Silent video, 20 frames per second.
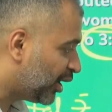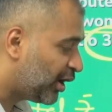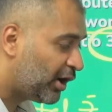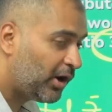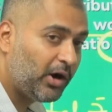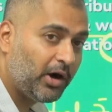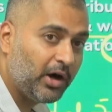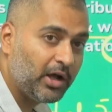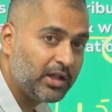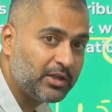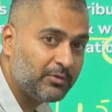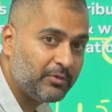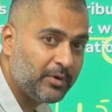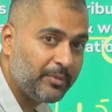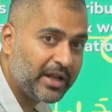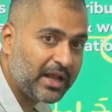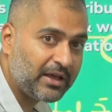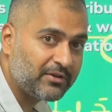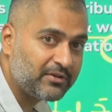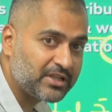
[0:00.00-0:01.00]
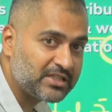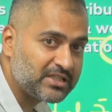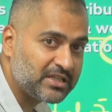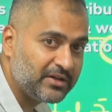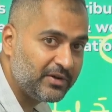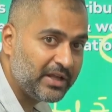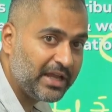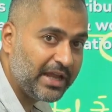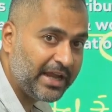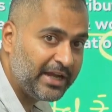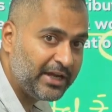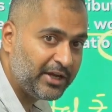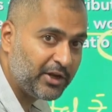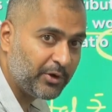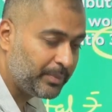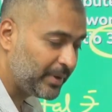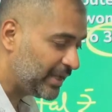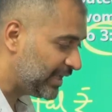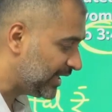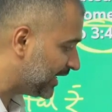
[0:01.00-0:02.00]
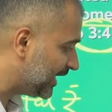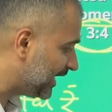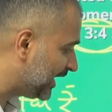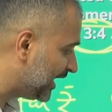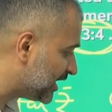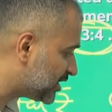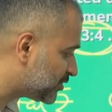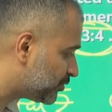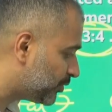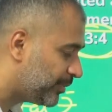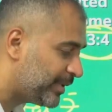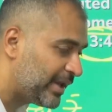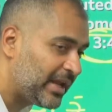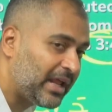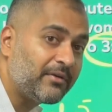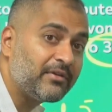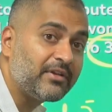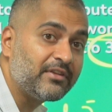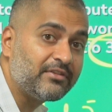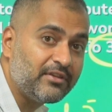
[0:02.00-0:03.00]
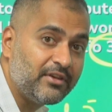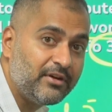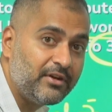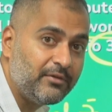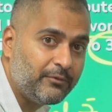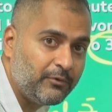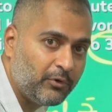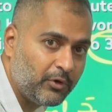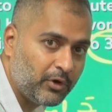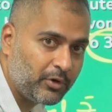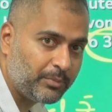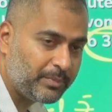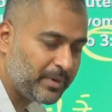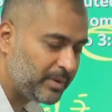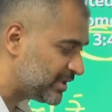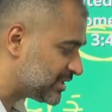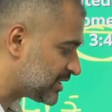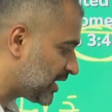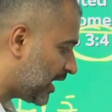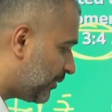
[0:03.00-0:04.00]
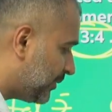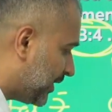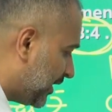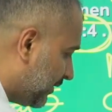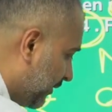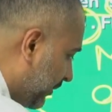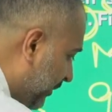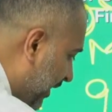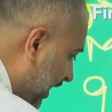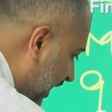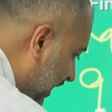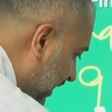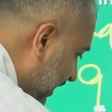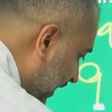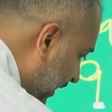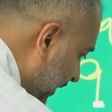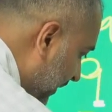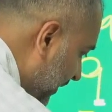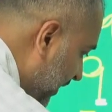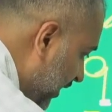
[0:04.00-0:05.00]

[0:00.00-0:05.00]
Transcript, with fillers: All the women have received eight rupee, each woman have received four rupee means how many women are there?